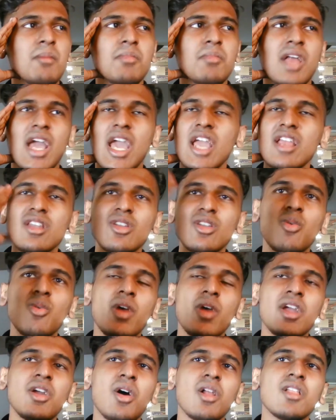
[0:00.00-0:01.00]
I'm like, ain't no
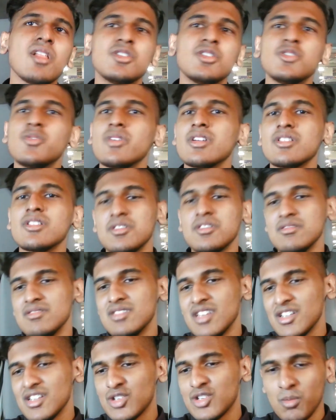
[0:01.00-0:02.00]
way y'all are doing
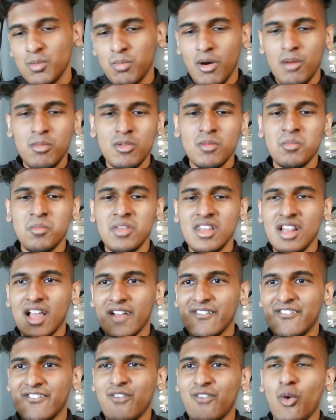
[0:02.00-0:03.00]
this to Bumblebee.
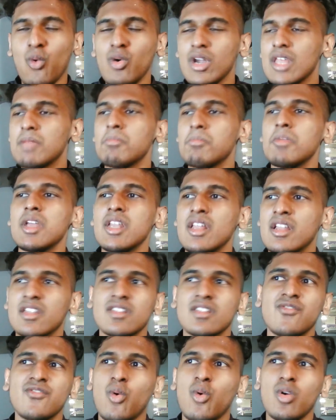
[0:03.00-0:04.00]
Like 40
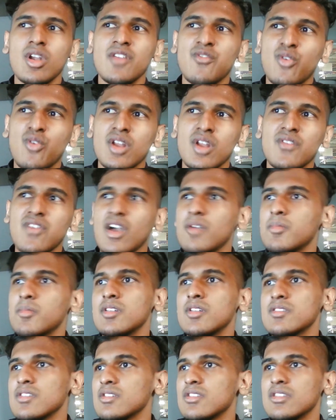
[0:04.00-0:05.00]
minutes, 40, 45
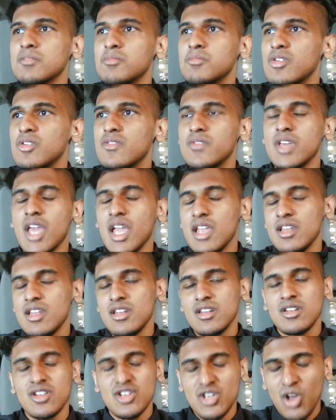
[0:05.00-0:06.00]
minutes into the movie. Ain't
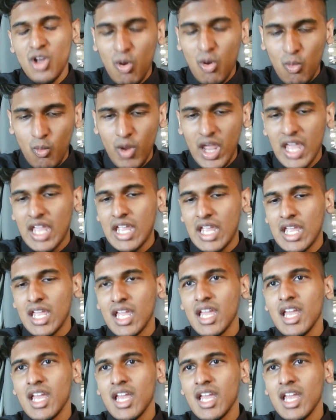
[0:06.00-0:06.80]
no way.